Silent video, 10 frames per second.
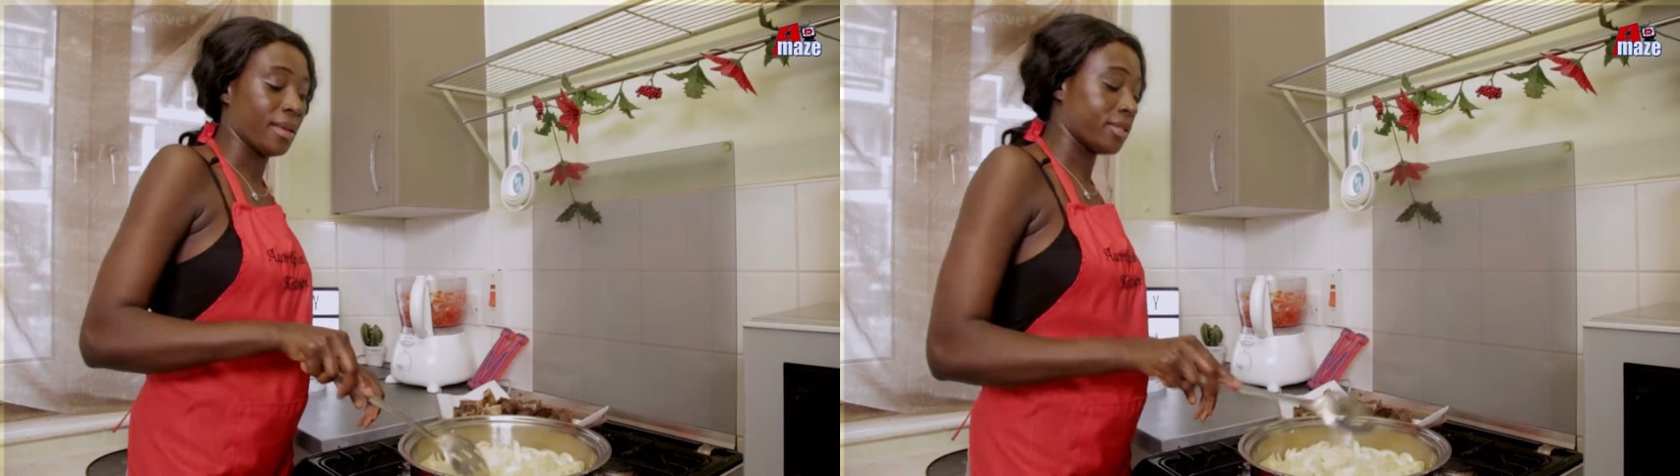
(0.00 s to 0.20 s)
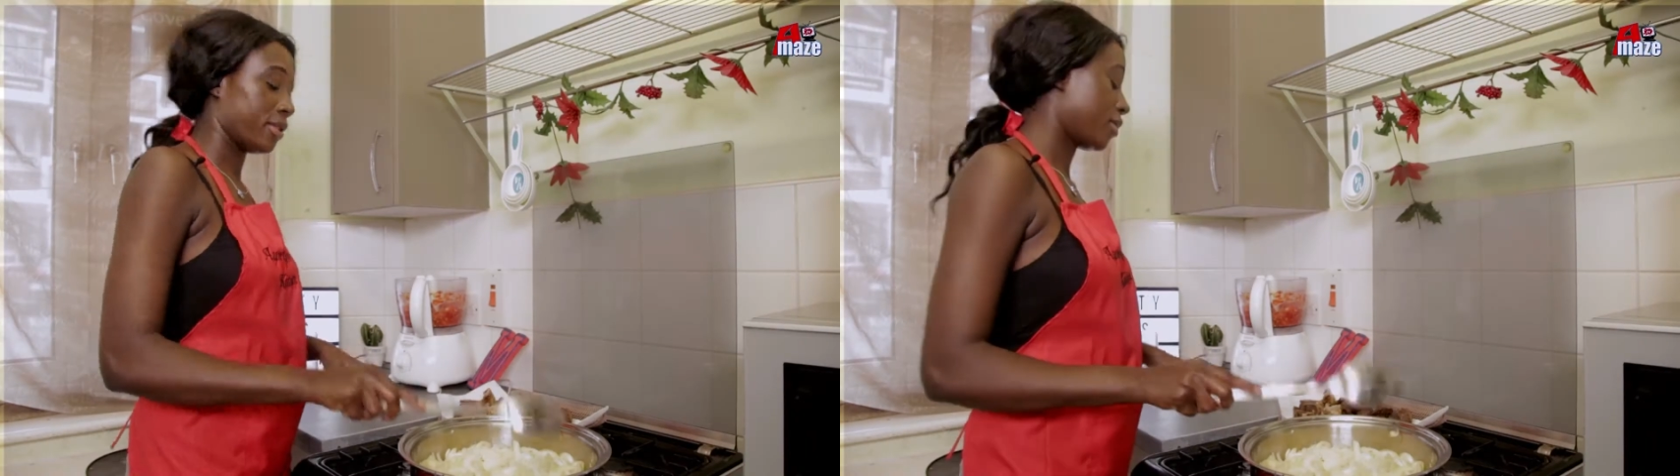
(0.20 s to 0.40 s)

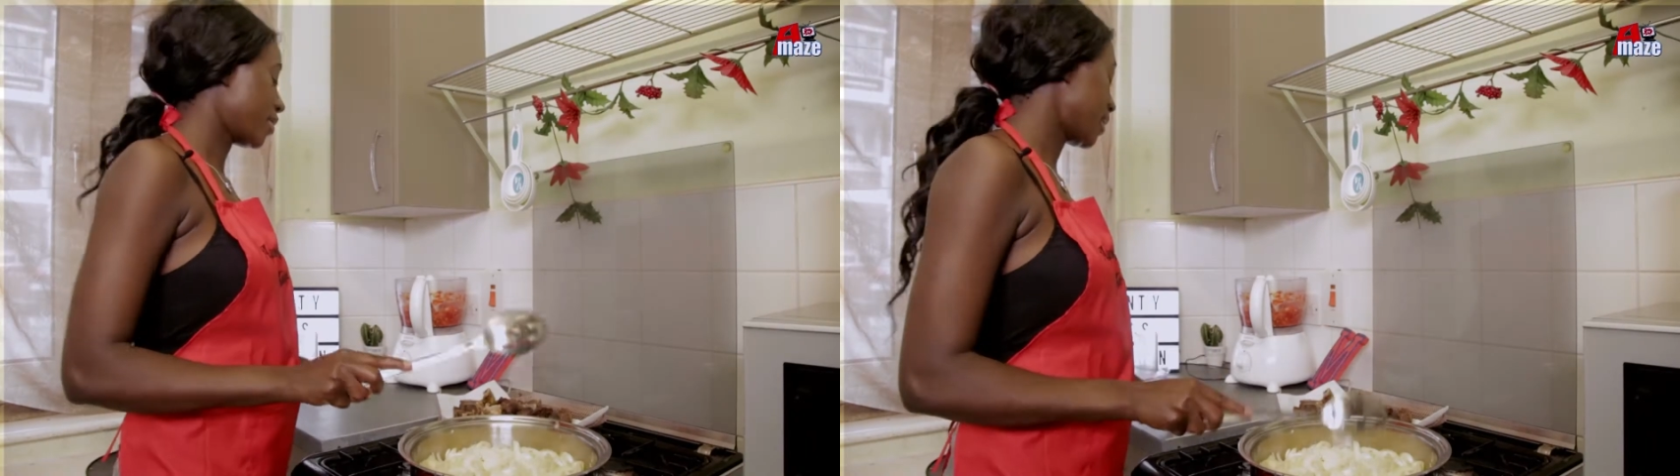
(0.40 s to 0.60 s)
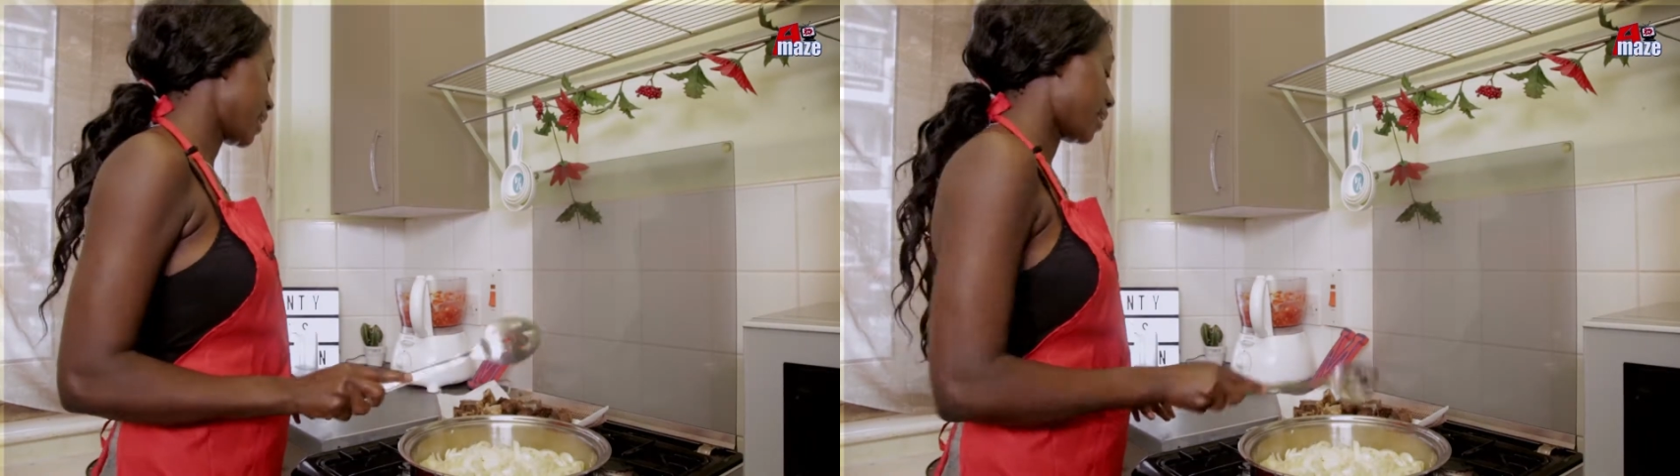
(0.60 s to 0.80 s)
that. So
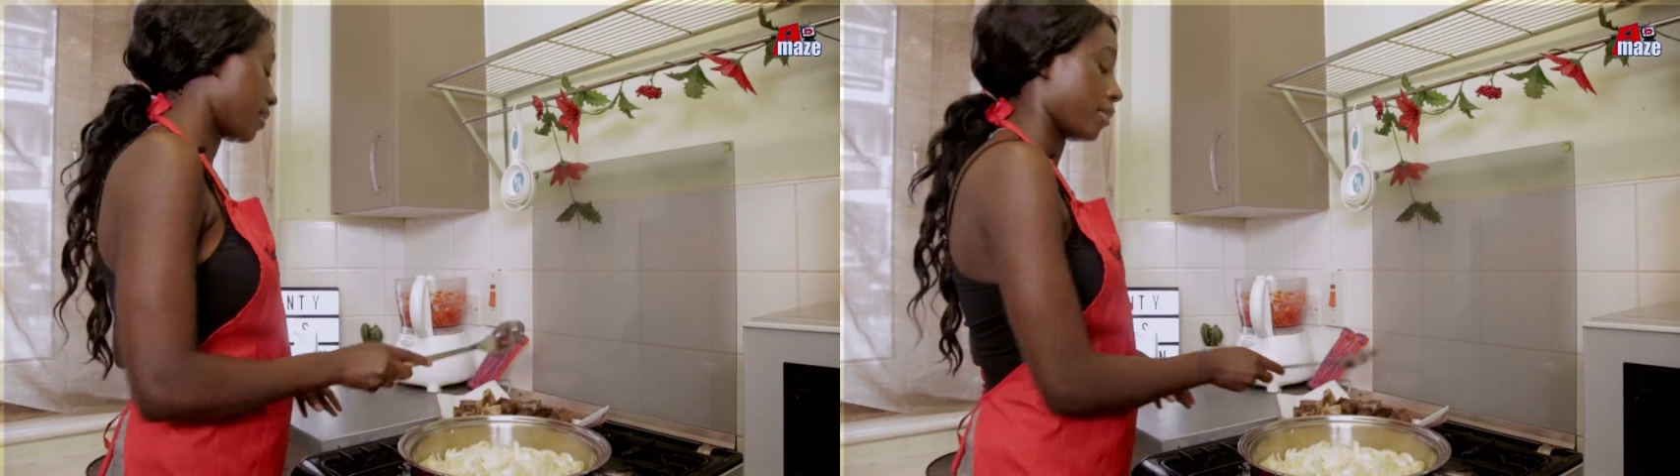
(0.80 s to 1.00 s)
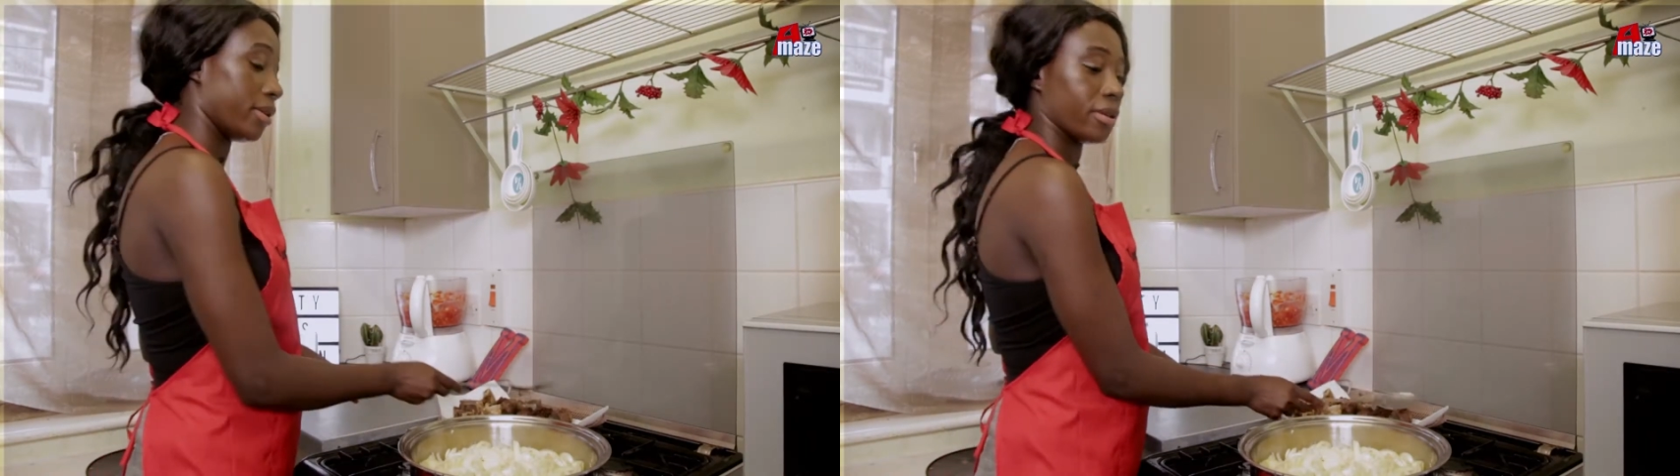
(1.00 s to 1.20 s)

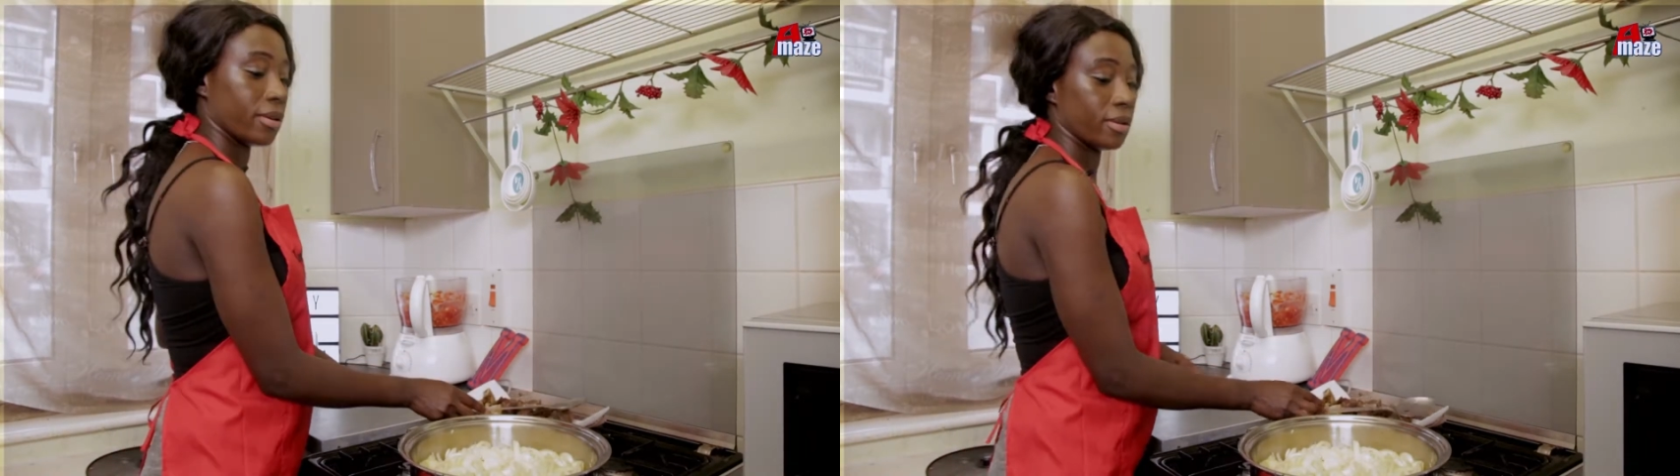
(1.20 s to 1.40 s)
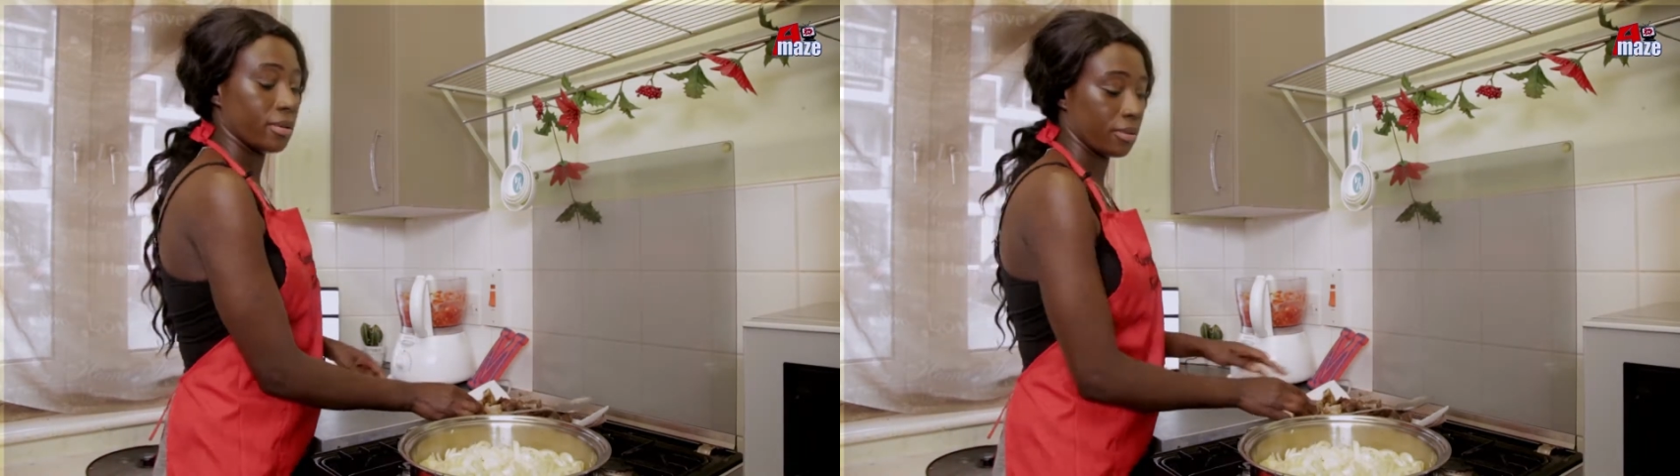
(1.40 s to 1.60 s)

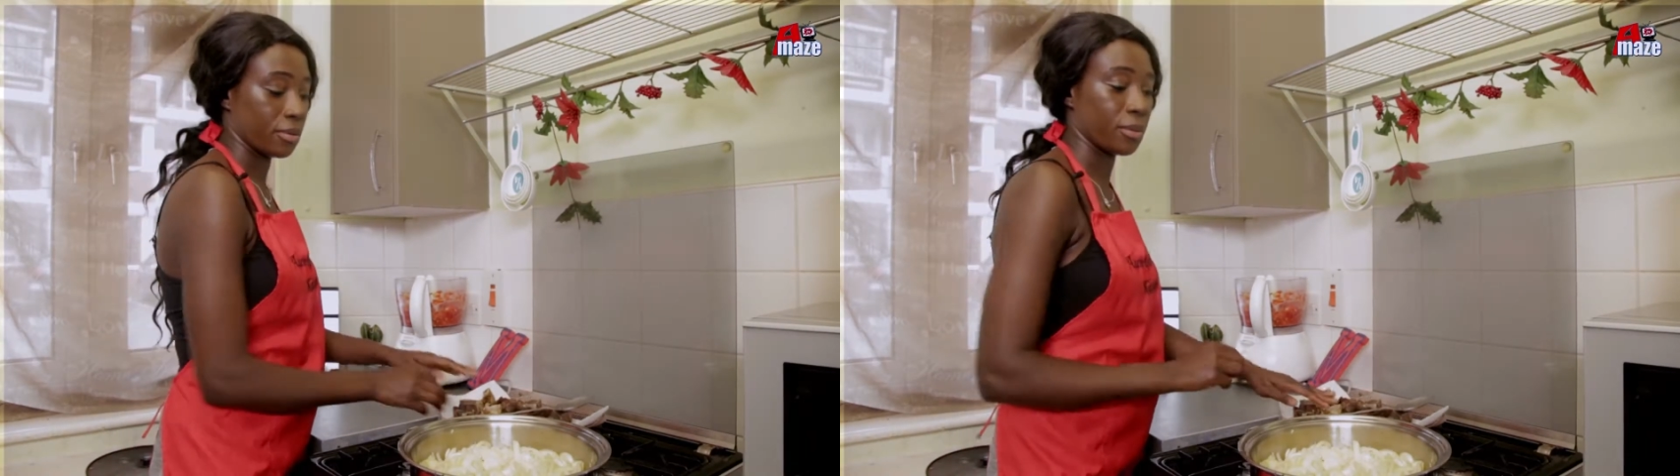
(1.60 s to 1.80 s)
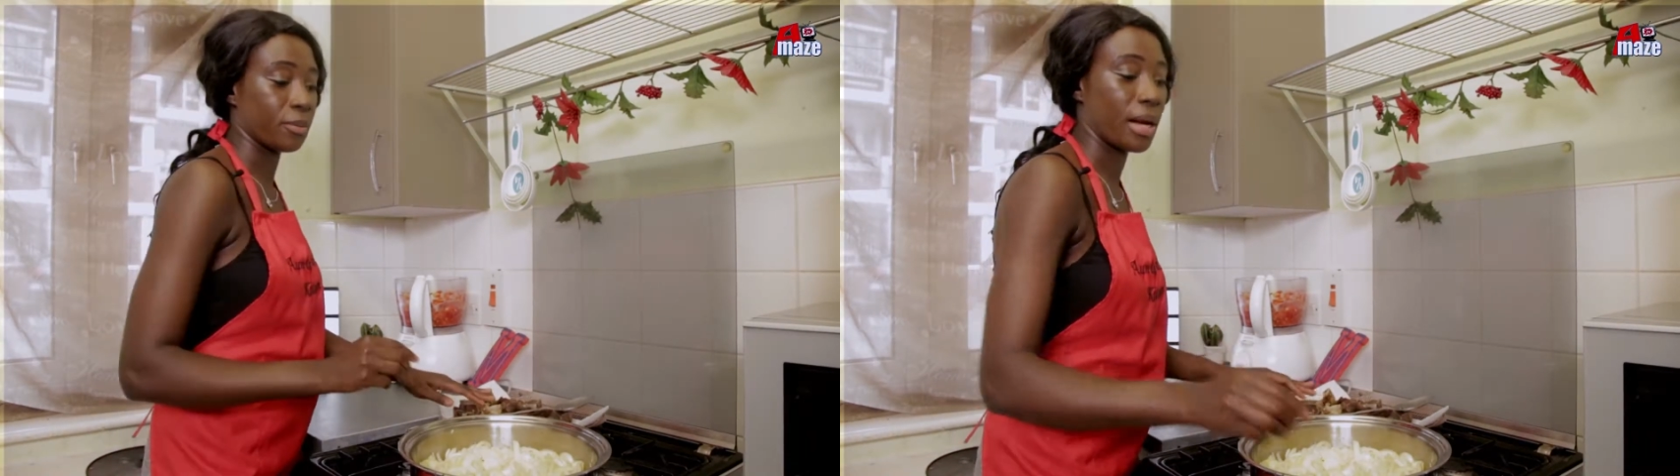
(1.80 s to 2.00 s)
So